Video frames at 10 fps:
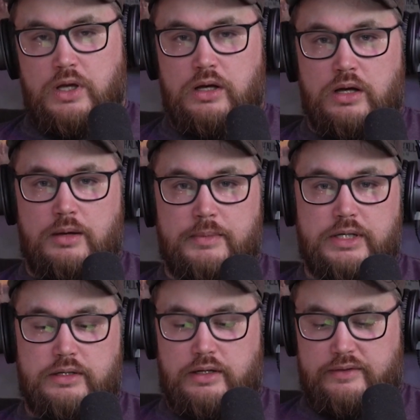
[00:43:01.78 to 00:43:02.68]

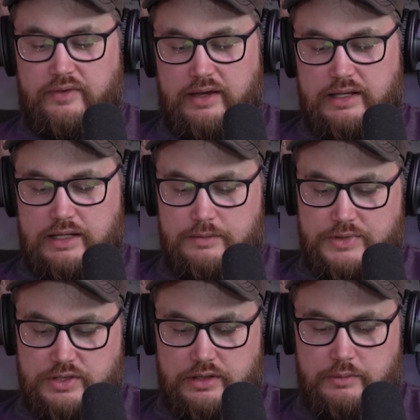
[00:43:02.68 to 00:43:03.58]
a second
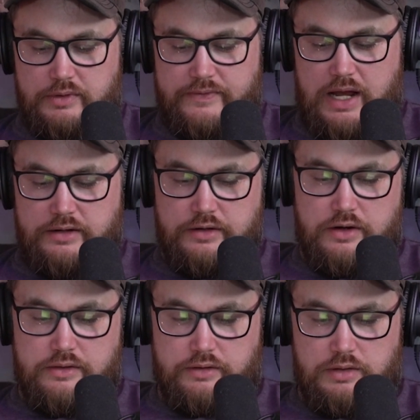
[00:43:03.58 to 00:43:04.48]
Eames chair, I would have gotten
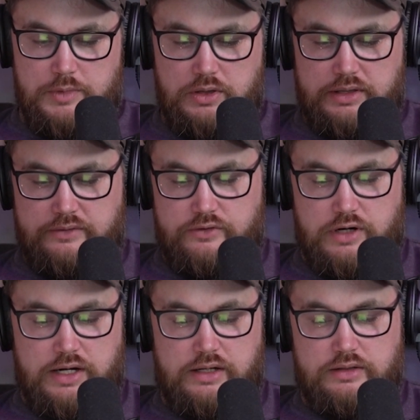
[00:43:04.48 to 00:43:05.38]
another community
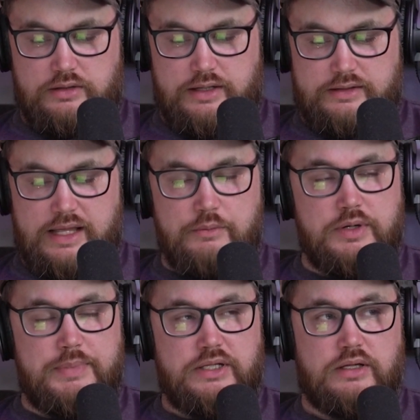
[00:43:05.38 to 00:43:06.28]
strike, and like that
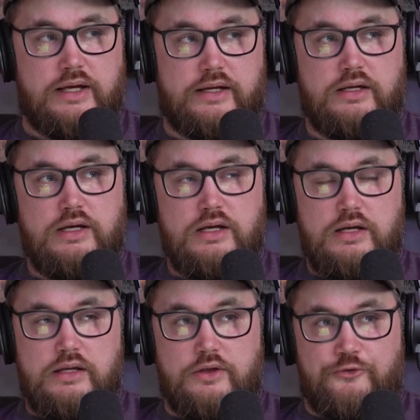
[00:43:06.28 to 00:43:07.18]
would have been like
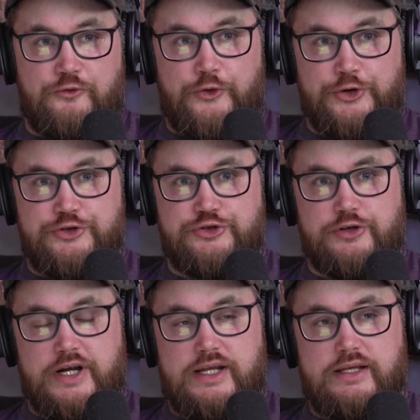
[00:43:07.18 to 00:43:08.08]
a first
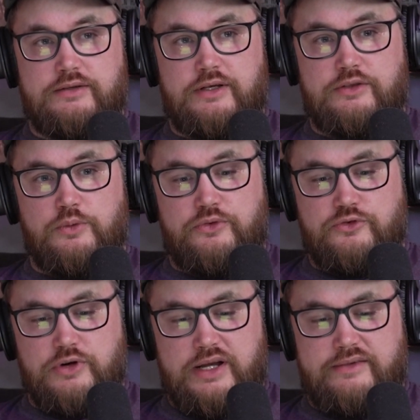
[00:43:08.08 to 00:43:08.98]
strike, and like those
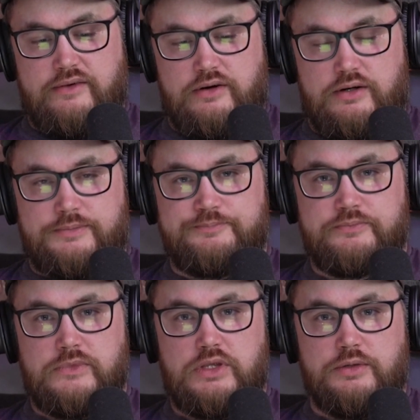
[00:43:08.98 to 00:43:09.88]
strikes
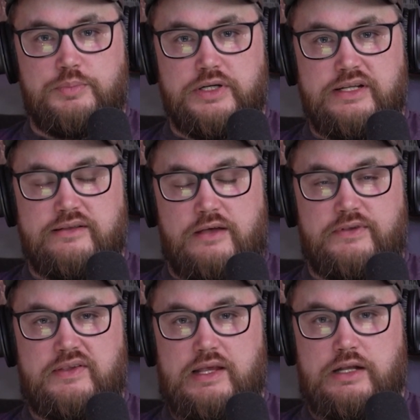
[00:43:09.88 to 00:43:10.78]
they're pretty
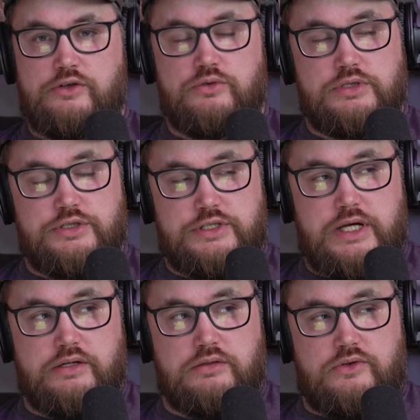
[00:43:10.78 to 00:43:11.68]
devastating towards your
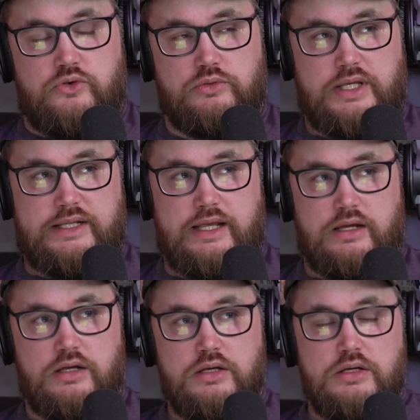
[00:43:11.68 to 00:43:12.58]
channel too. Like
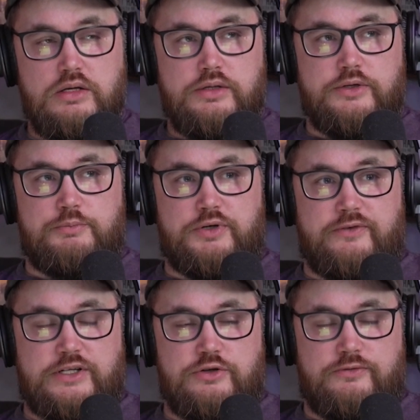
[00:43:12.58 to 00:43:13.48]
you
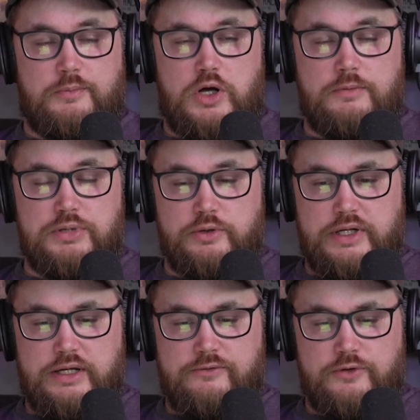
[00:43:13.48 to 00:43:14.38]
prevent you from
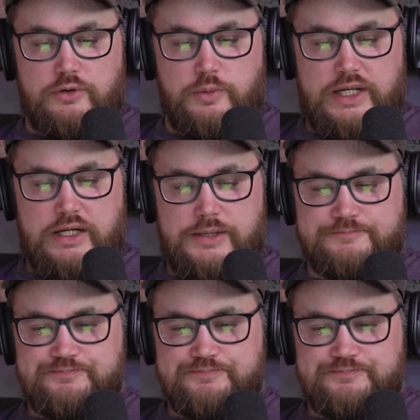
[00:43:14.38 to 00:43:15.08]
uploading for a week.